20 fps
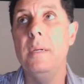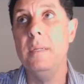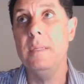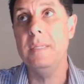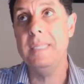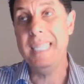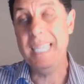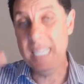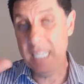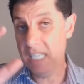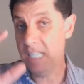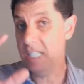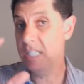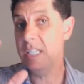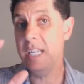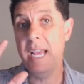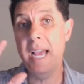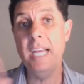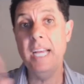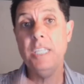this is
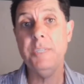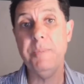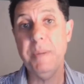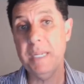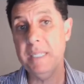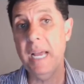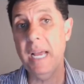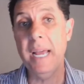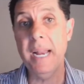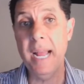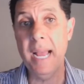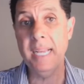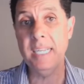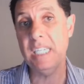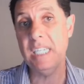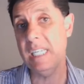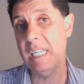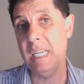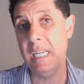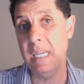the aspect that I
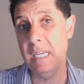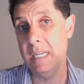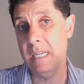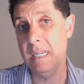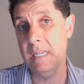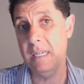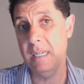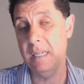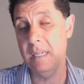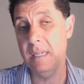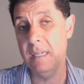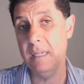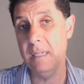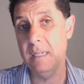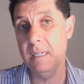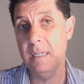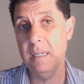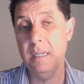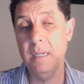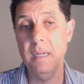see,
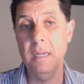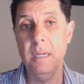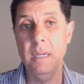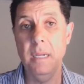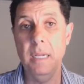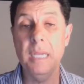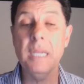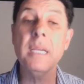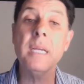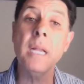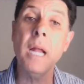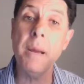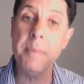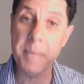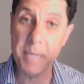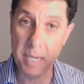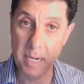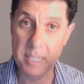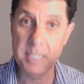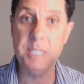
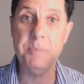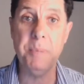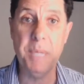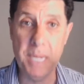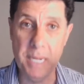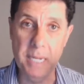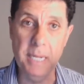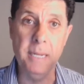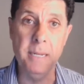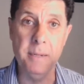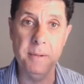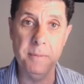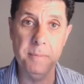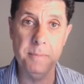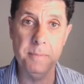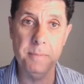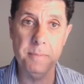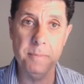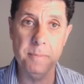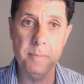economically speaking.
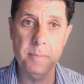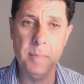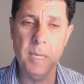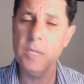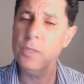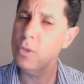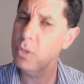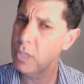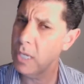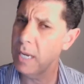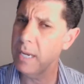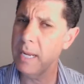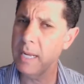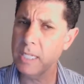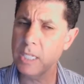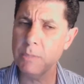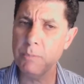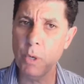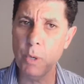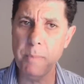And those are
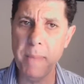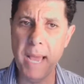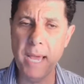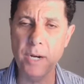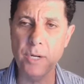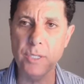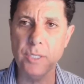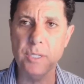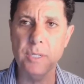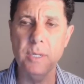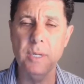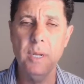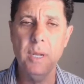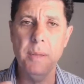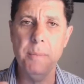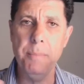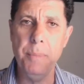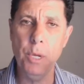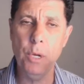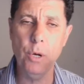not small matters
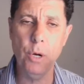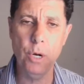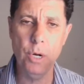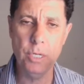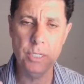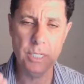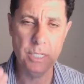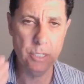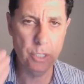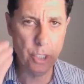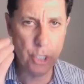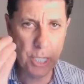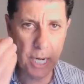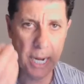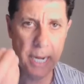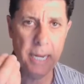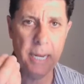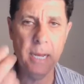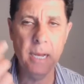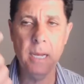because
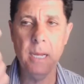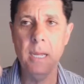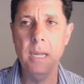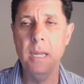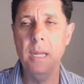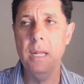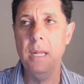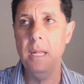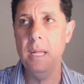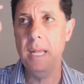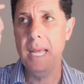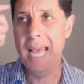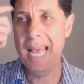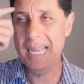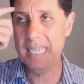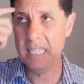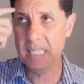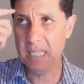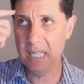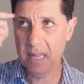China
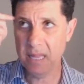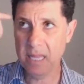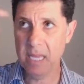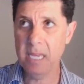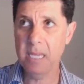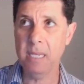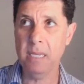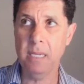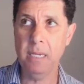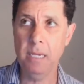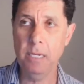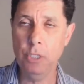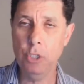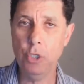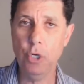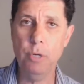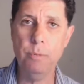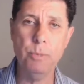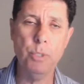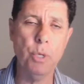has to think in
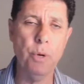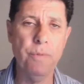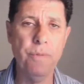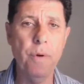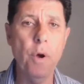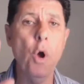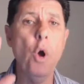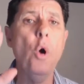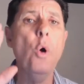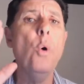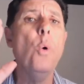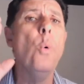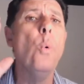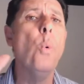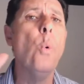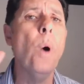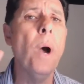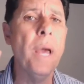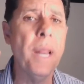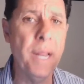terms of
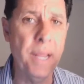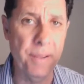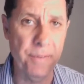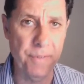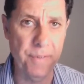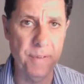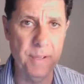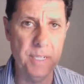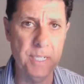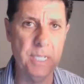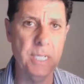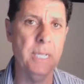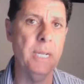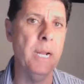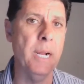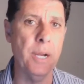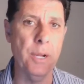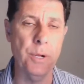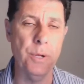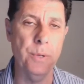what if
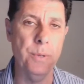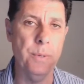scenario.